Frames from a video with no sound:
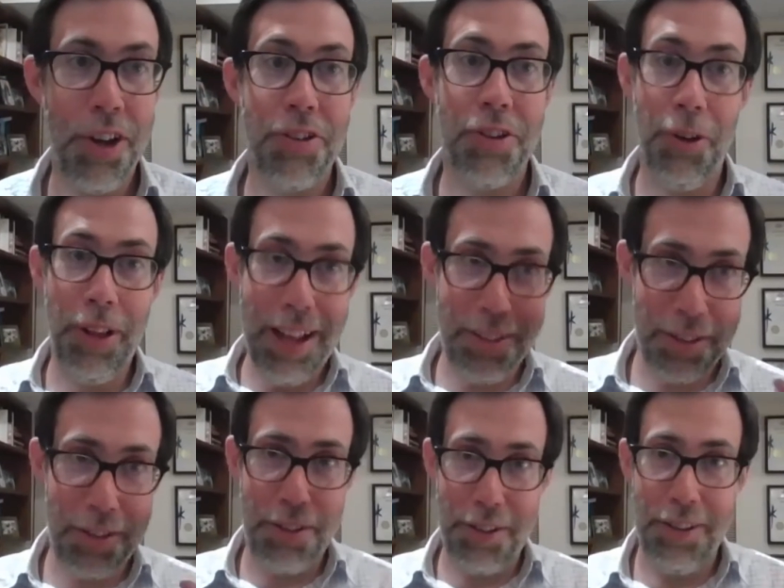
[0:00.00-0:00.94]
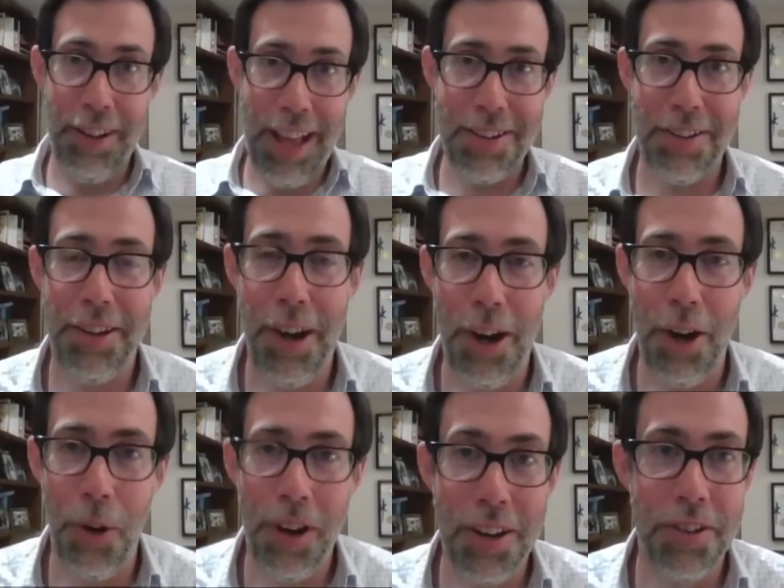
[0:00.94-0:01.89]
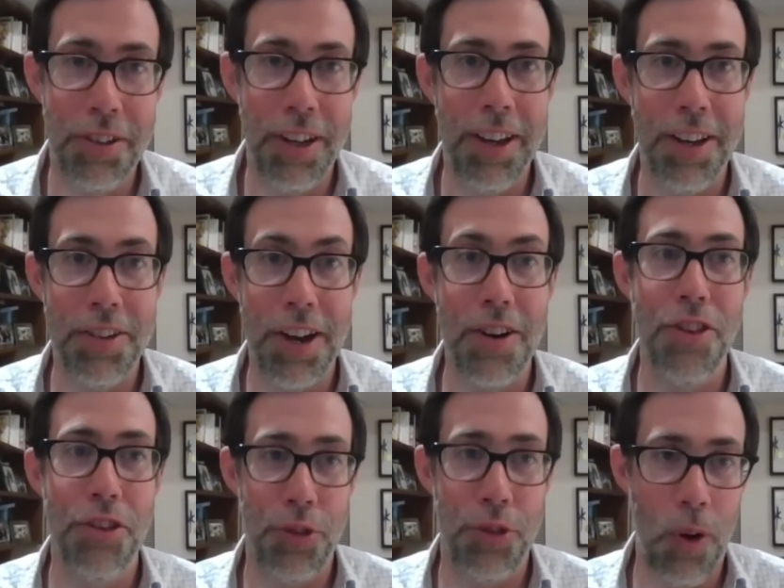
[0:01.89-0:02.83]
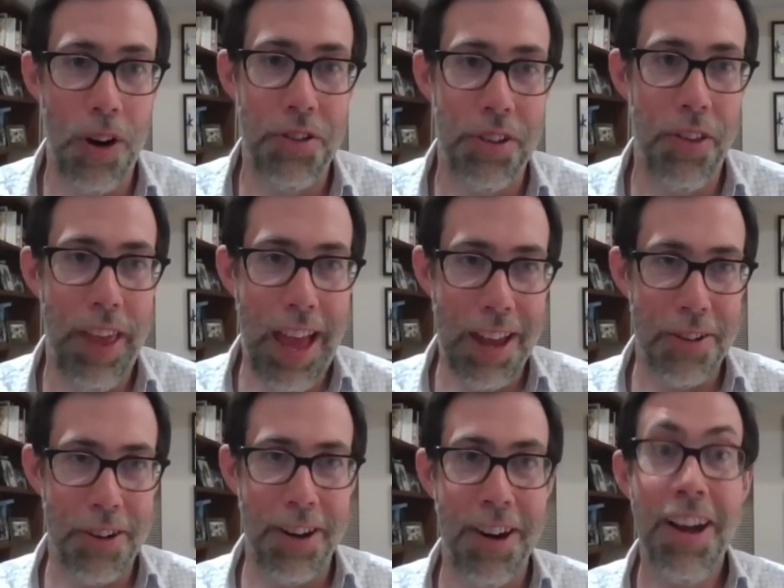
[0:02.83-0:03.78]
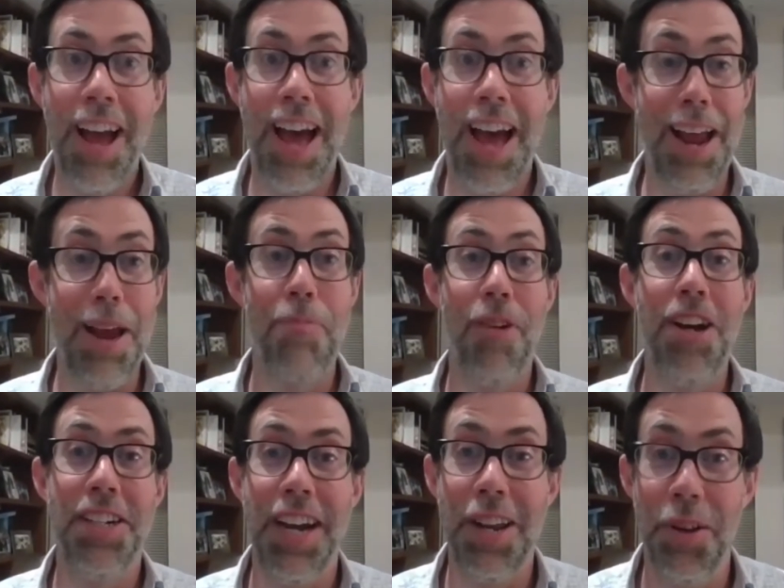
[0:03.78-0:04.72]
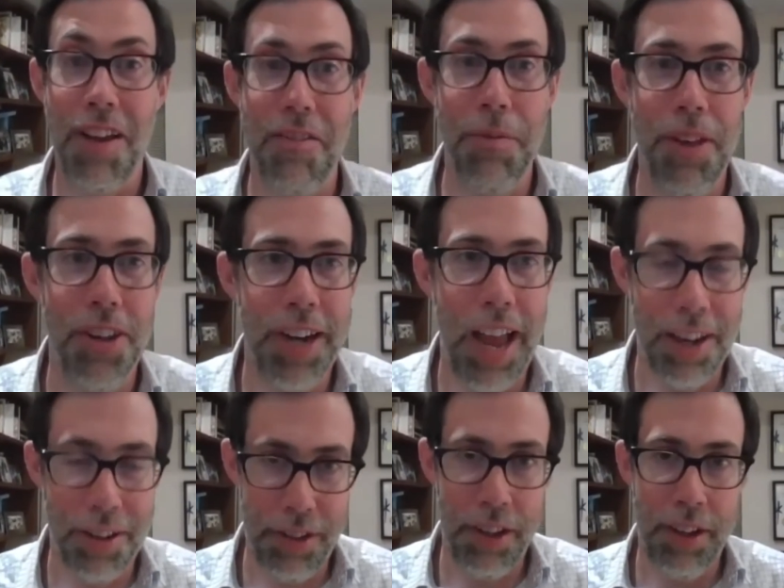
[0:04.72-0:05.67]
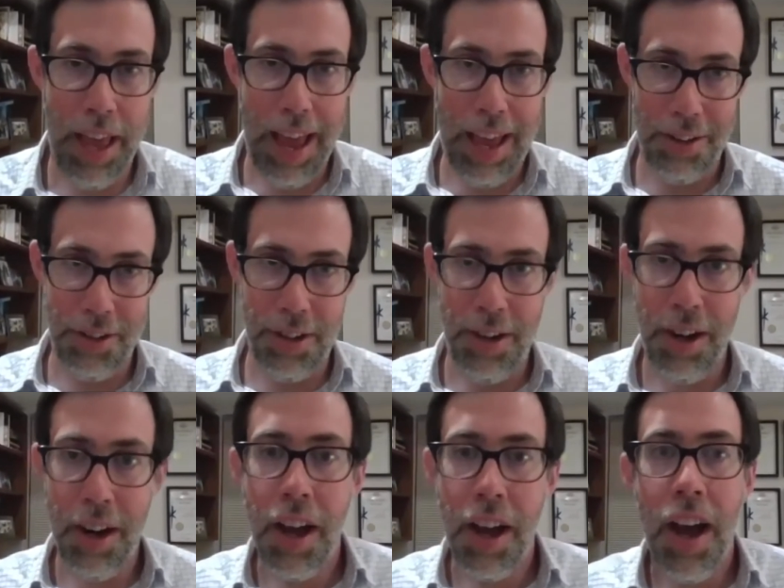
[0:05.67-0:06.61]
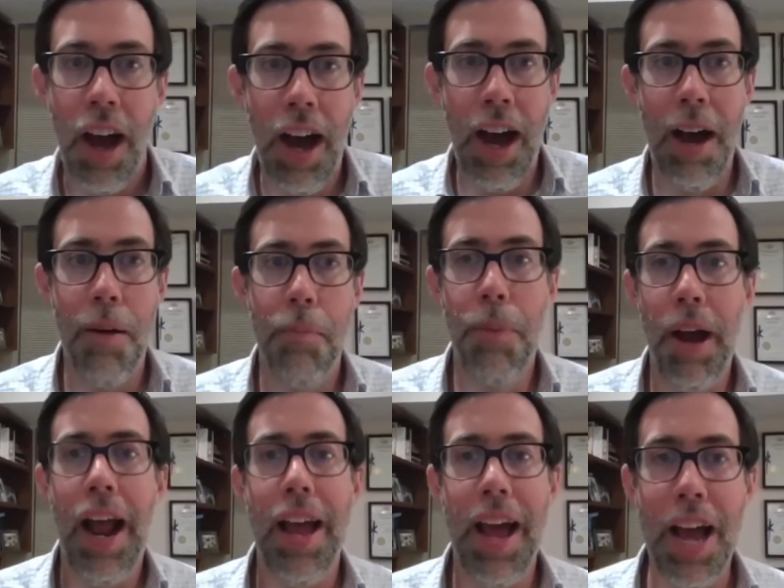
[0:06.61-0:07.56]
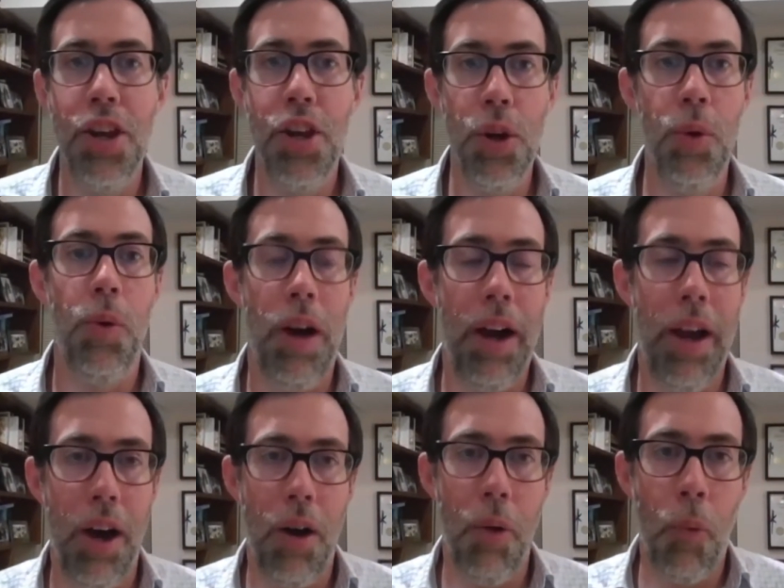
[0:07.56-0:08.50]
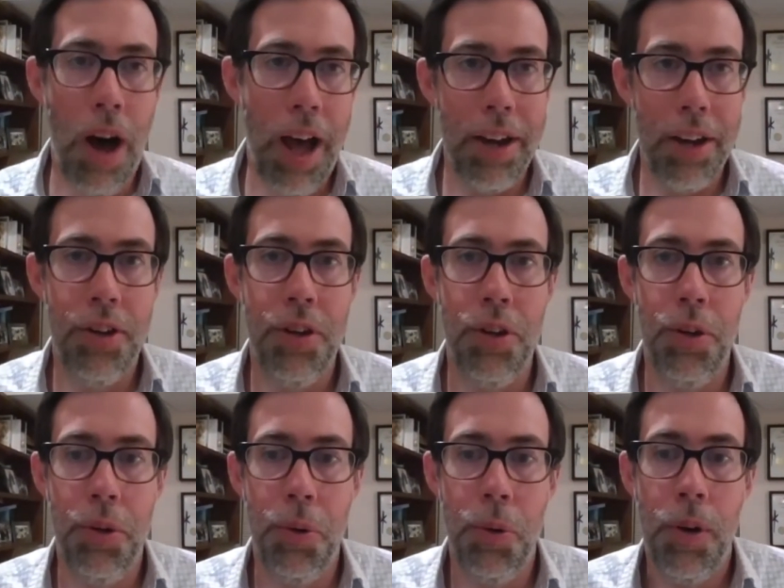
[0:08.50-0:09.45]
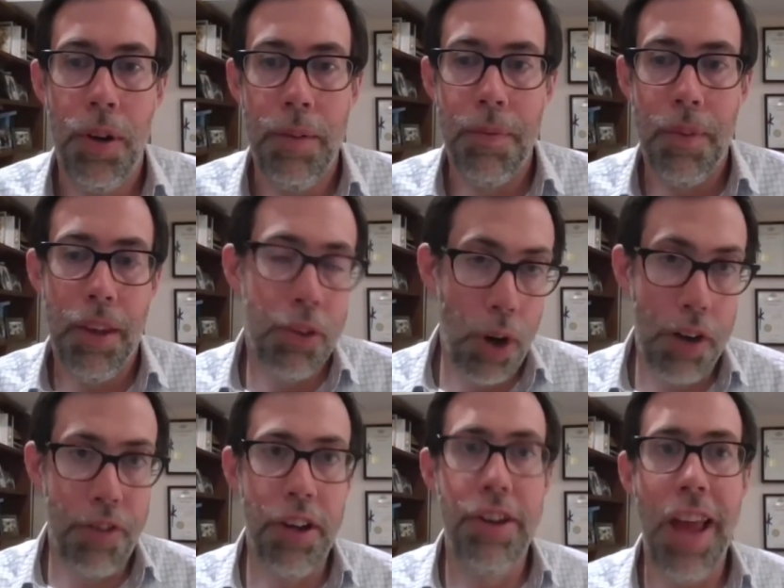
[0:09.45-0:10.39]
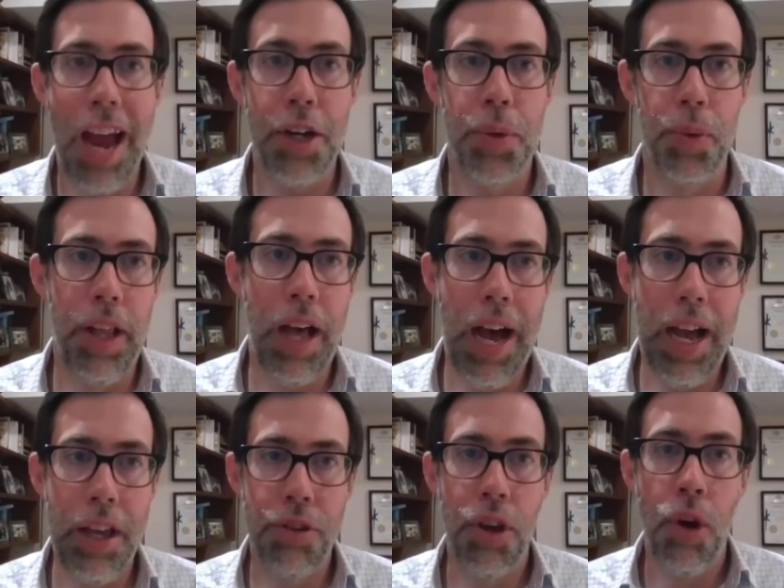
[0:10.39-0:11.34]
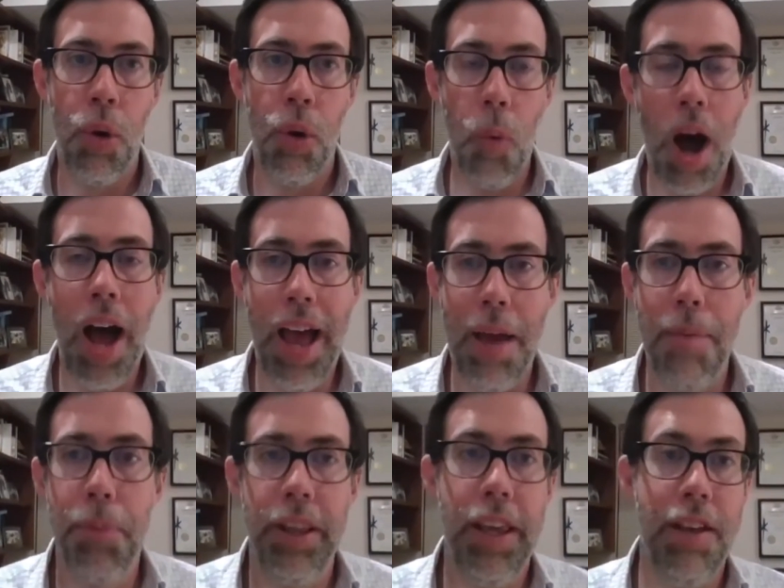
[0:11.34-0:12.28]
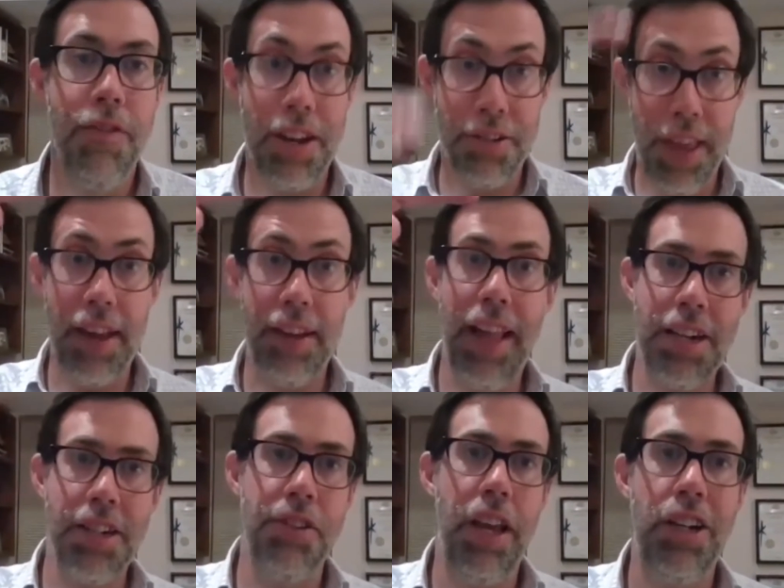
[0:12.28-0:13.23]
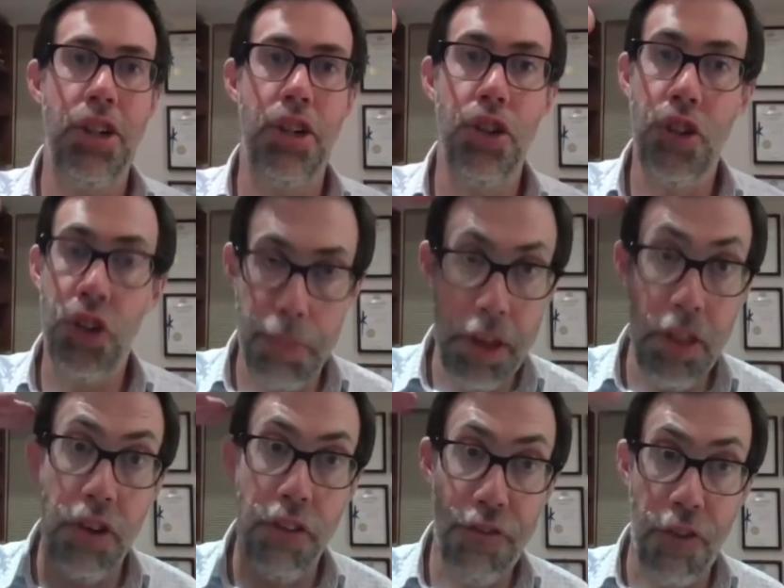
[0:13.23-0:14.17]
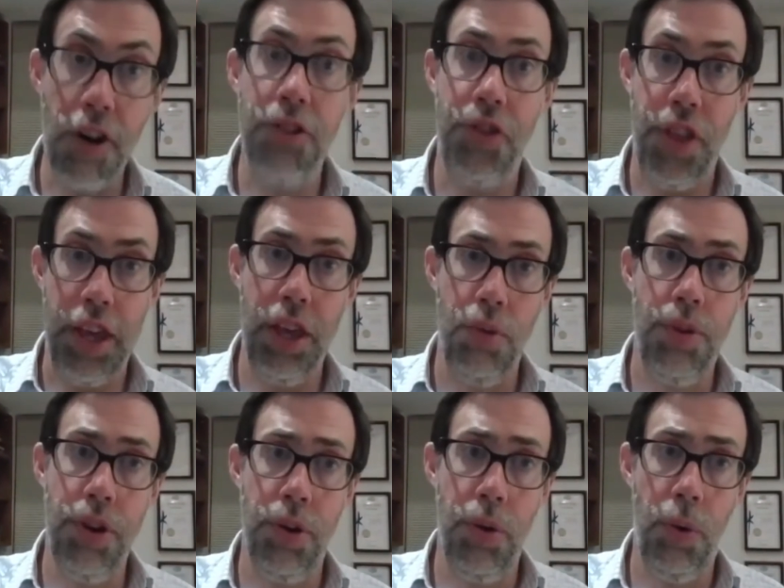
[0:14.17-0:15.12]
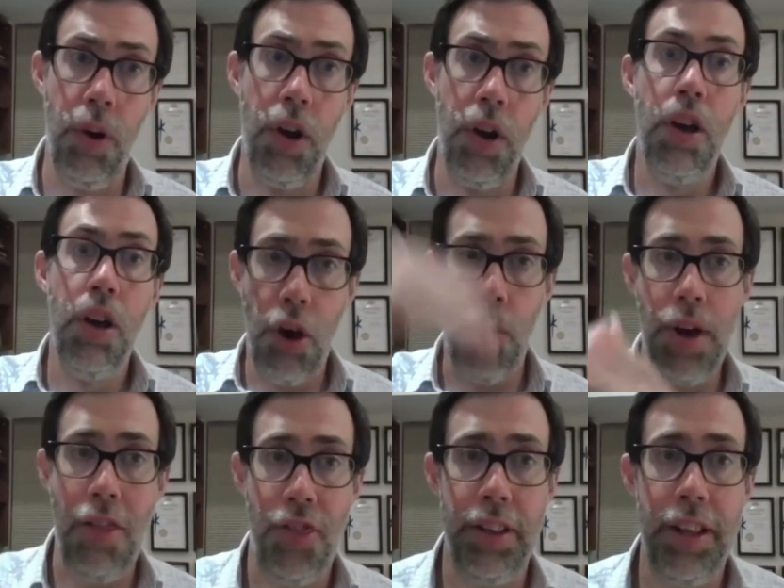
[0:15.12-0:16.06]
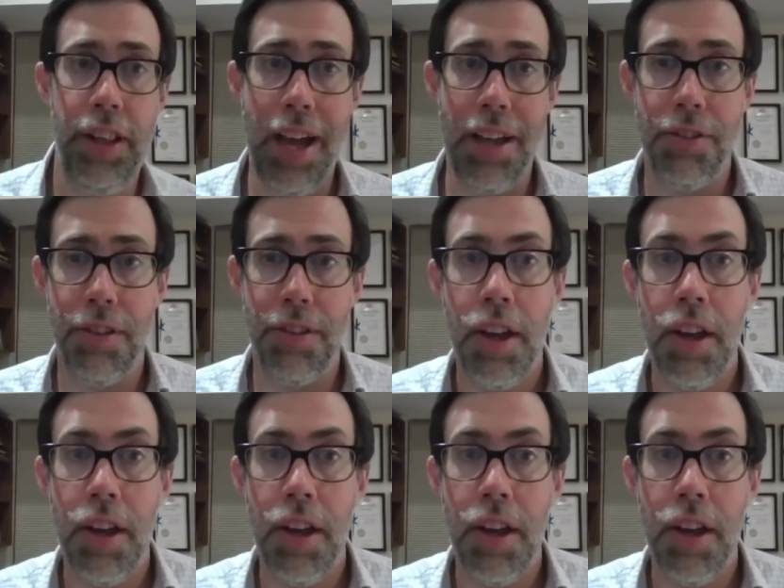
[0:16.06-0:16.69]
So let's consider the source and the answer. And I appreciate you giving me the chance to answer. But I do want to sort of contextualize why I believe that state legislatures should be the first thing you do, though not the last.